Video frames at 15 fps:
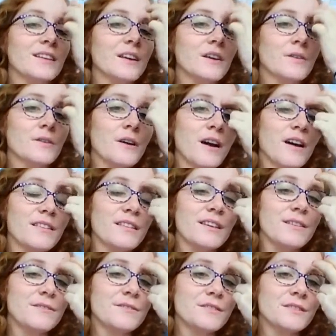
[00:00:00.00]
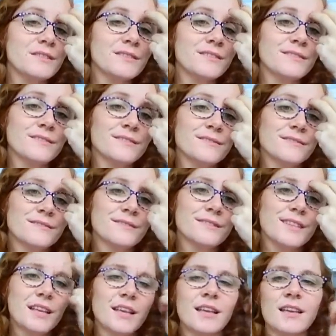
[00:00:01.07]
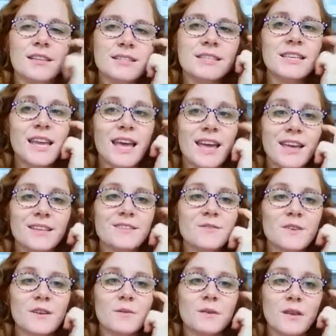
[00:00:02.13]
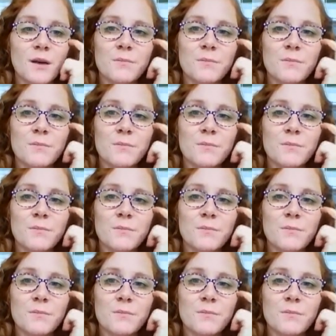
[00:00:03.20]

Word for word: know God lives. Today is filled with